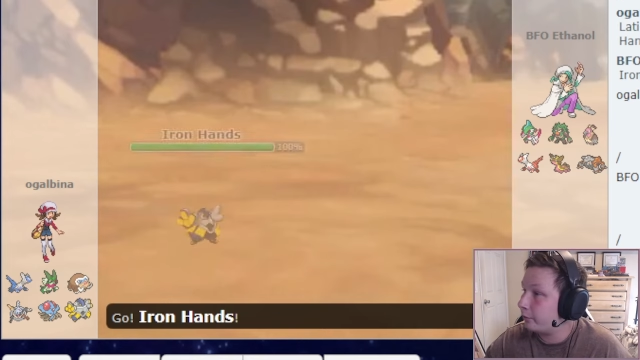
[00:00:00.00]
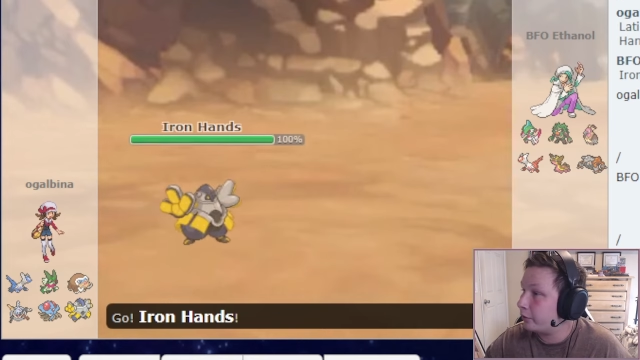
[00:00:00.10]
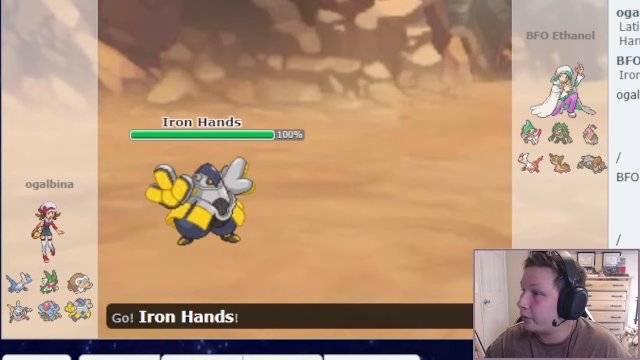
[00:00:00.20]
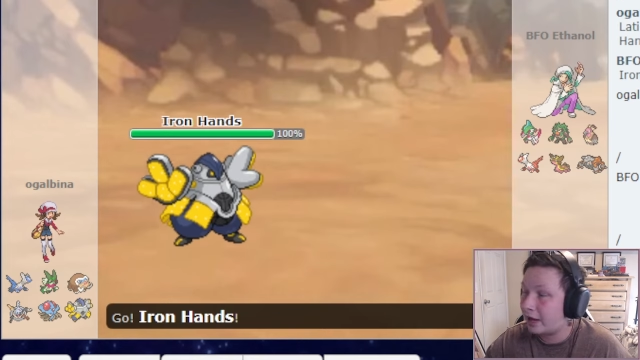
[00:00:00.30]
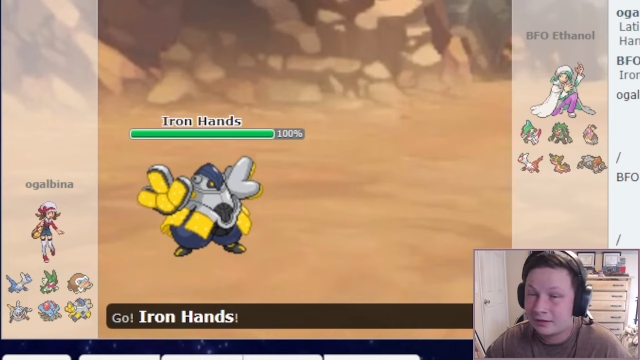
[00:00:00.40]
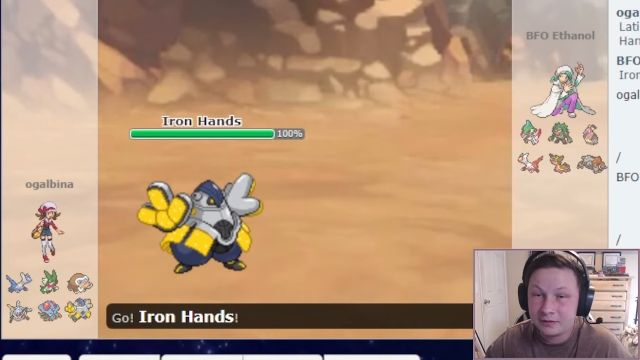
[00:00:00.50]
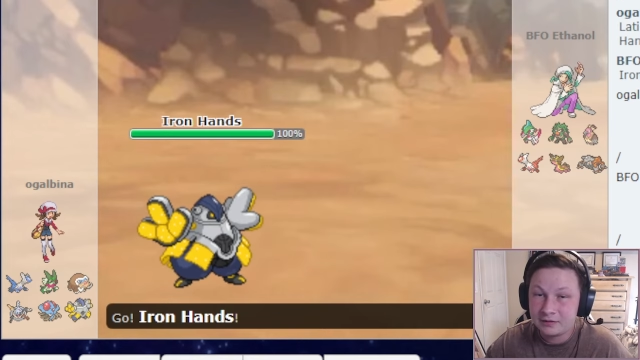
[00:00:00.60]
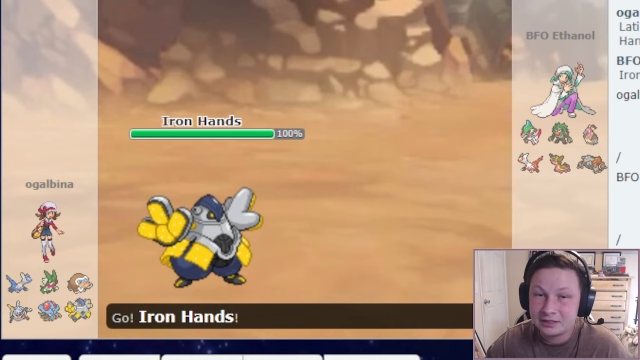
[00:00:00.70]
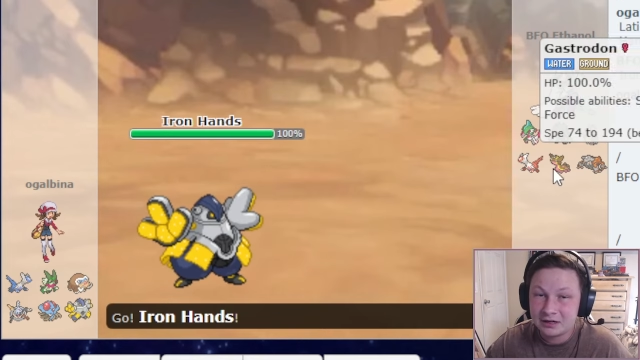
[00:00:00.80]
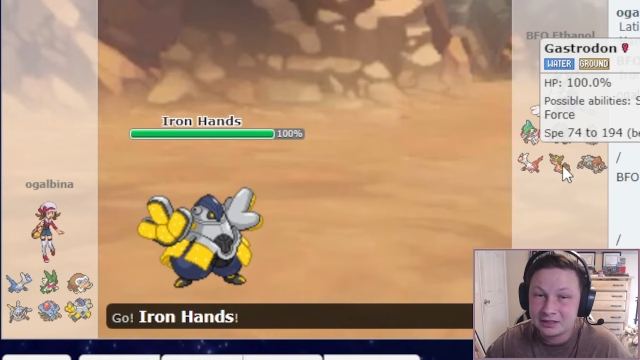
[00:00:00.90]
You can't see the
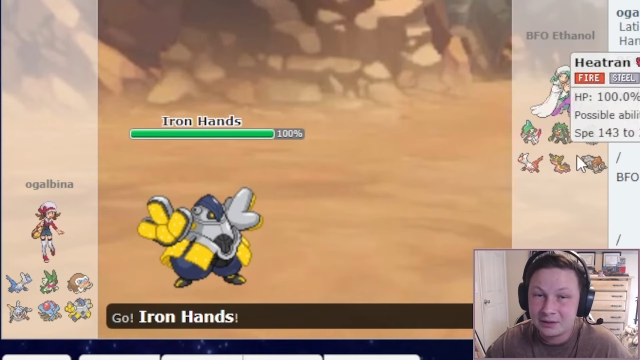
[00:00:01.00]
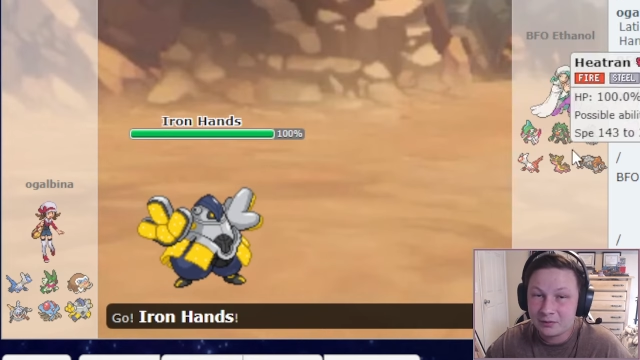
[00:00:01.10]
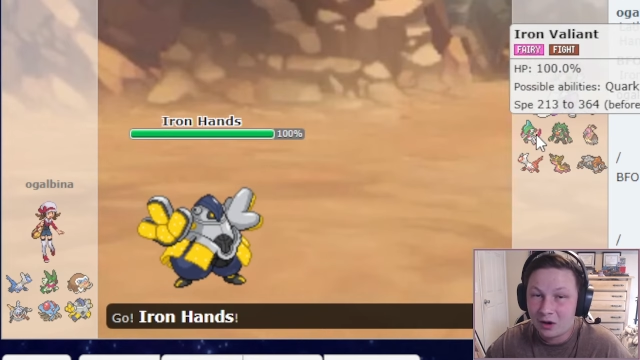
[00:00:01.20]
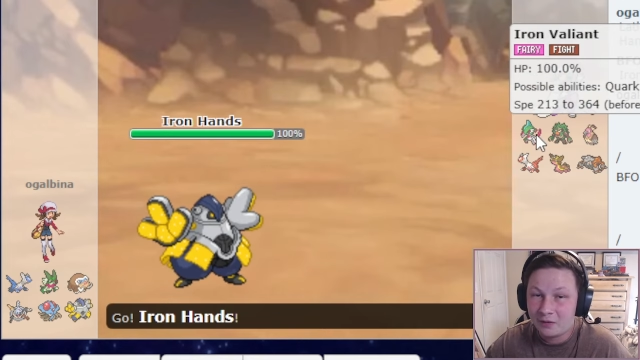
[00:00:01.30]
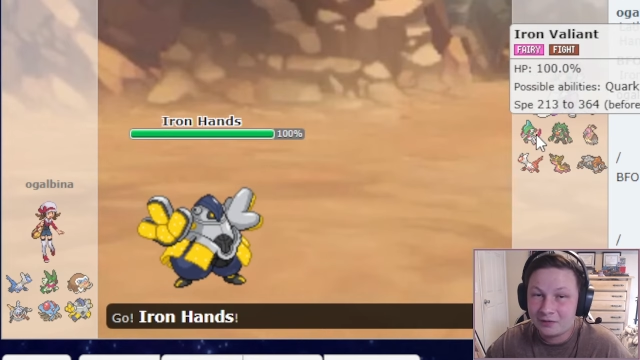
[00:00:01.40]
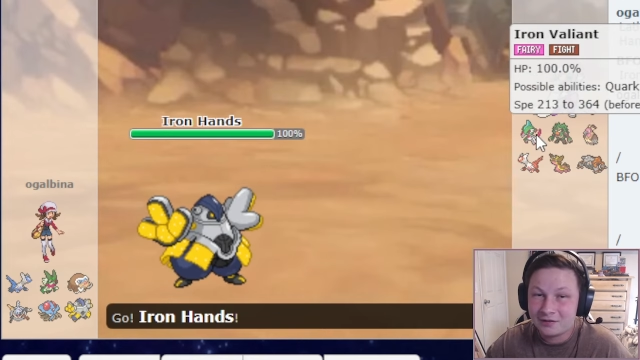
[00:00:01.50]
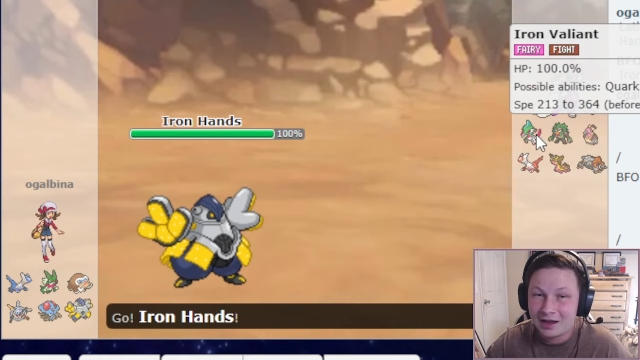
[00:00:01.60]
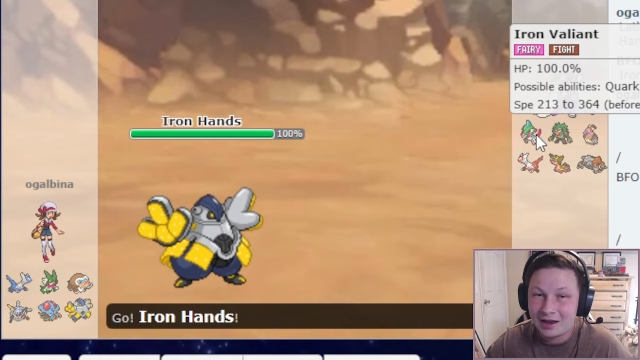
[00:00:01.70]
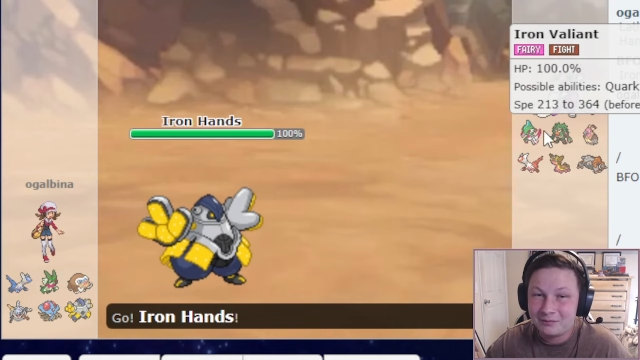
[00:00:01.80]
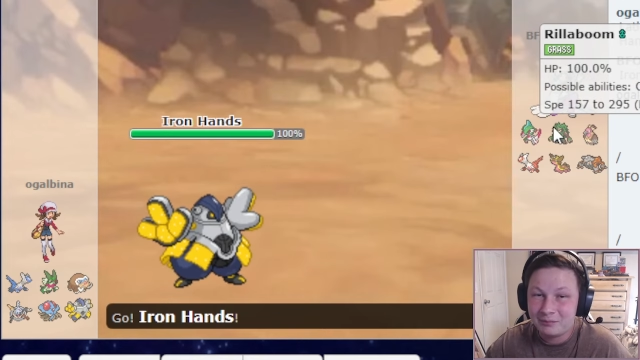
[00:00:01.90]
Terra types on the
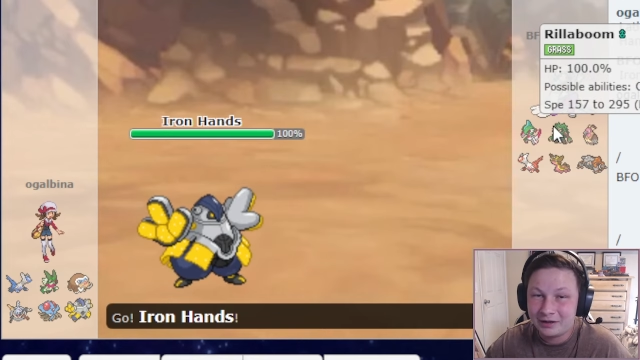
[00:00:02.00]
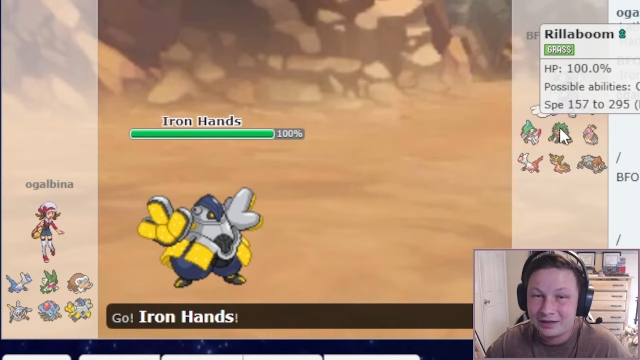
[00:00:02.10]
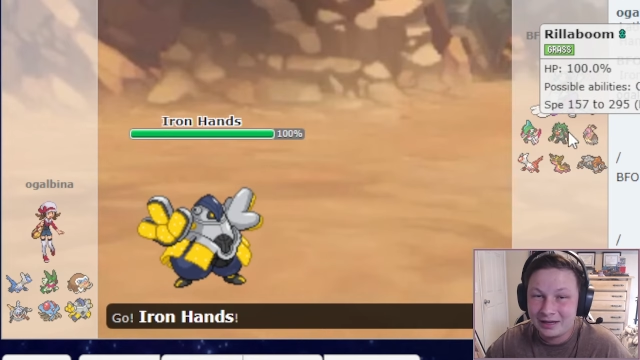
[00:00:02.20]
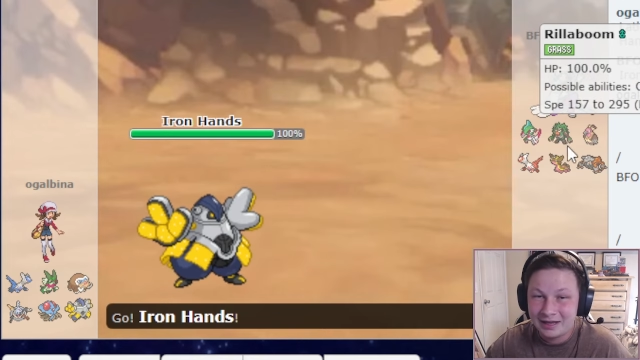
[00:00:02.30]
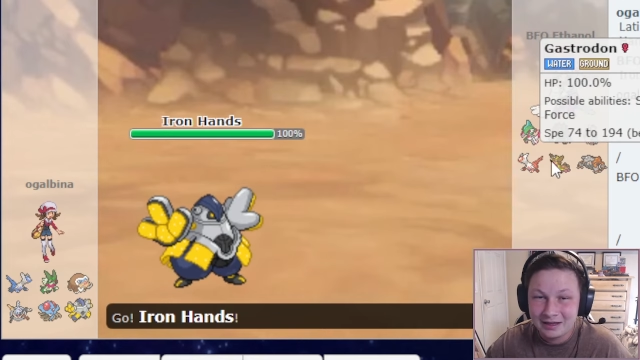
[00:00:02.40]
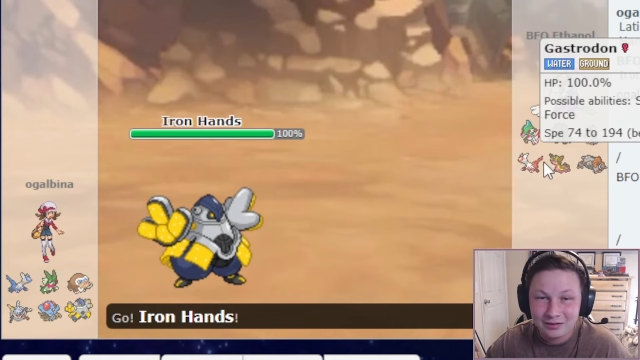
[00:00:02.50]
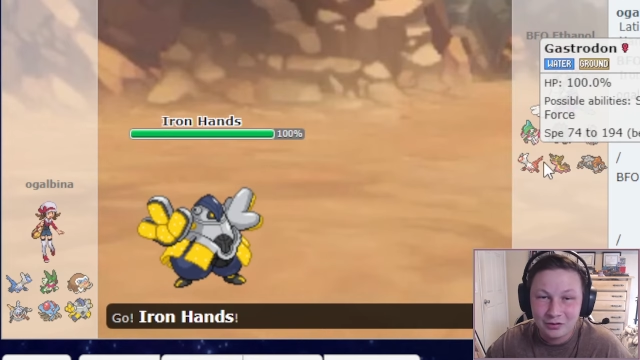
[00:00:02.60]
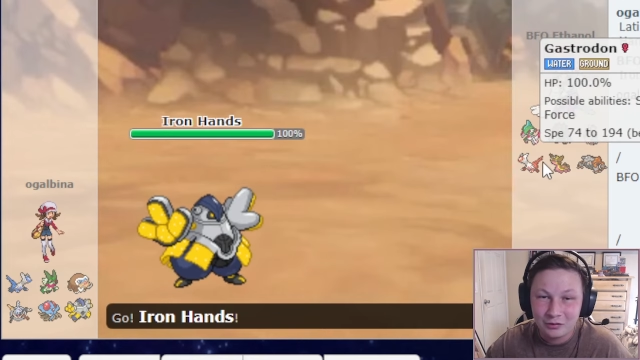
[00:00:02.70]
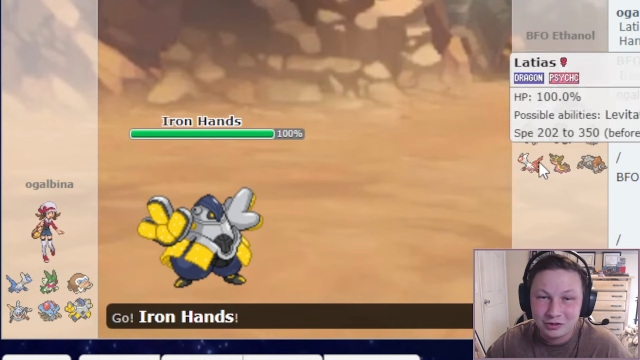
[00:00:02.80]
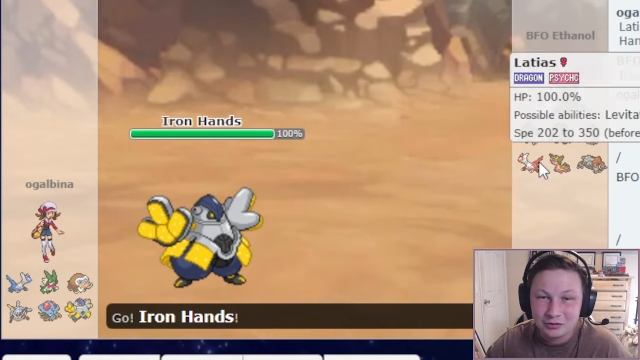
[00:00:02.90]
side, but it is
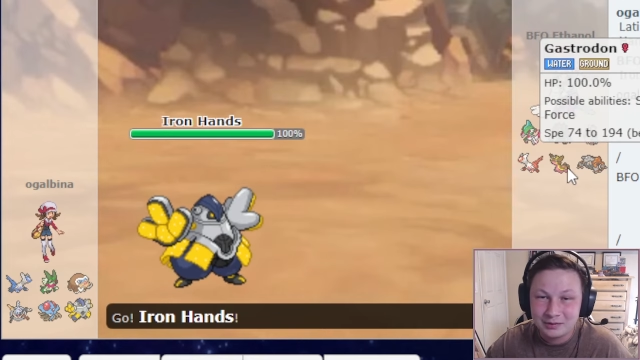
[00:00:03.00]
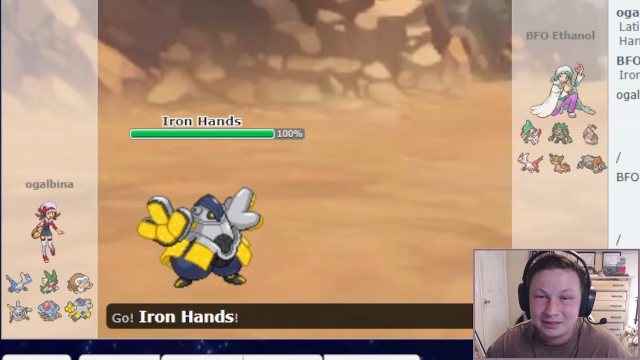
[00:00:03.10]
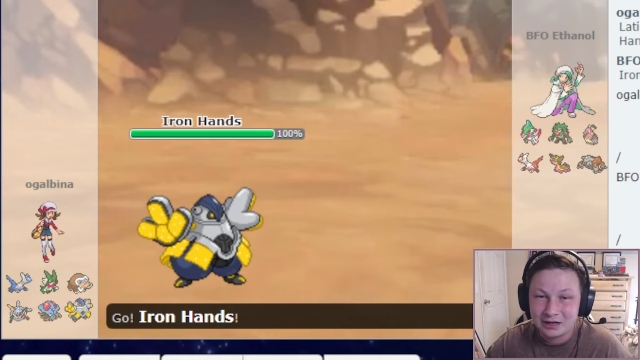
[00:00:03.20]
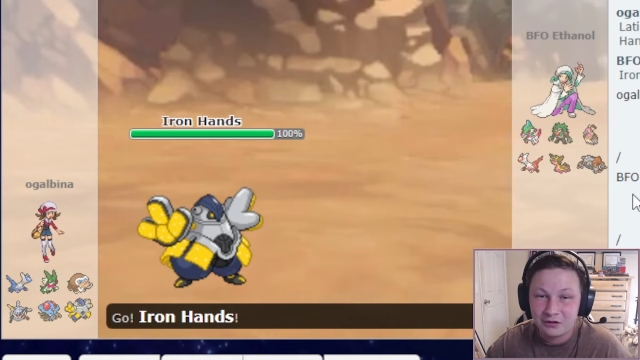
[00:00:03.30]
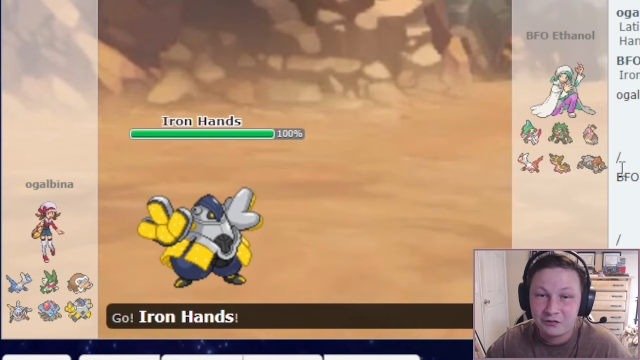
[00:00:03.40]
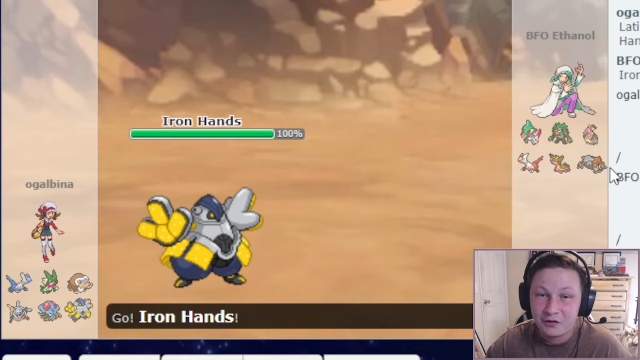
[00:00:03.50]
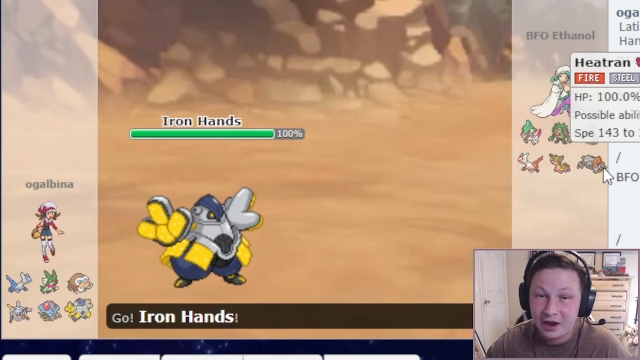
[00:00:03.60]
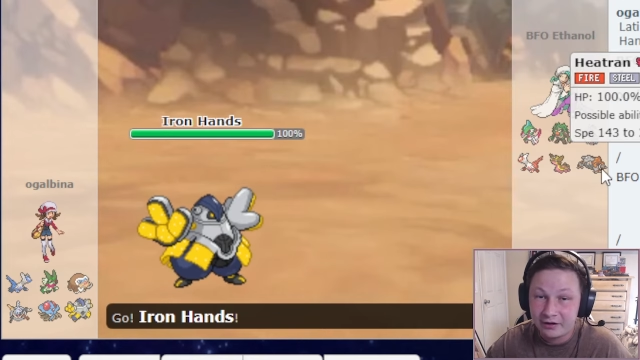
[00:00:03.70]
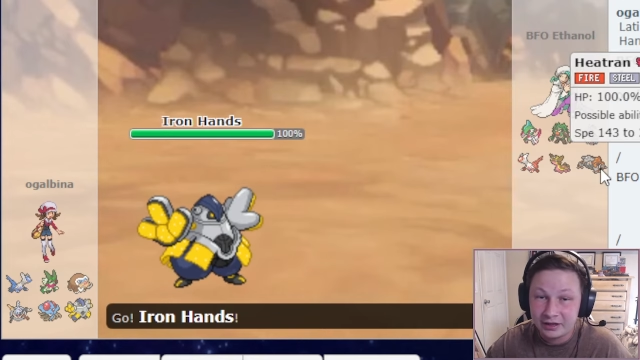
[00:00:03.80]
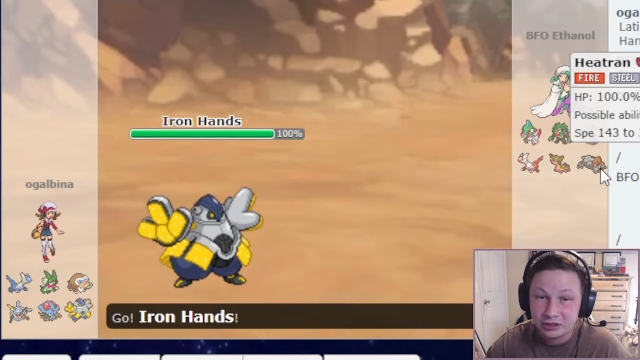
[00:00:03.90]
going to be Terra
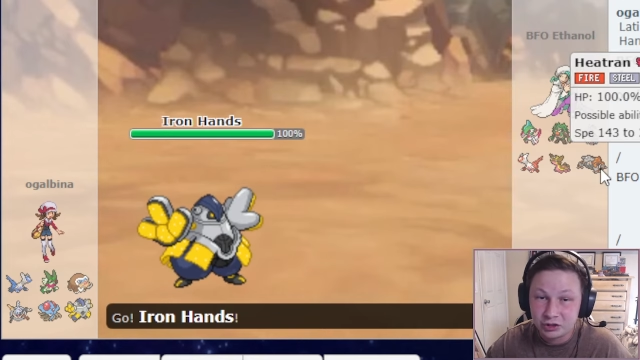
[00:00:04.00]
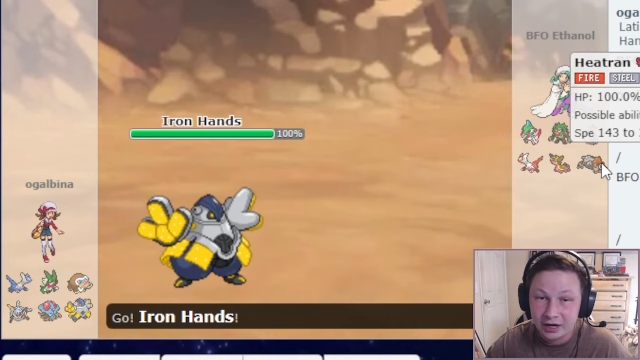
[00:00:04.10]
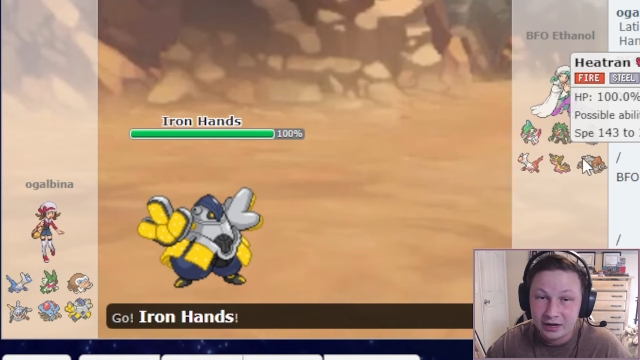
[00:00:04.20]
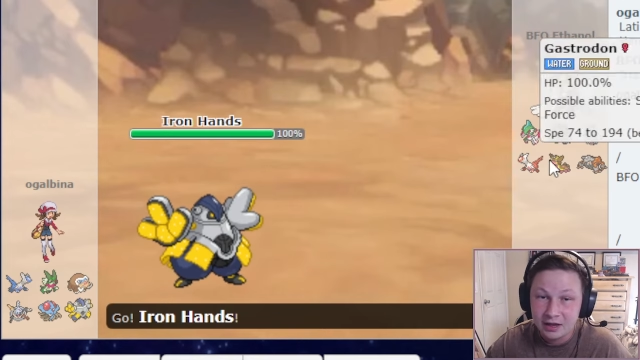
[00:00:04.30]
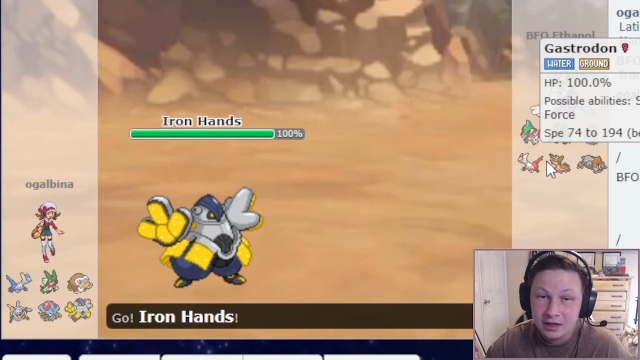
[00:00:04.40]
Fire Heatran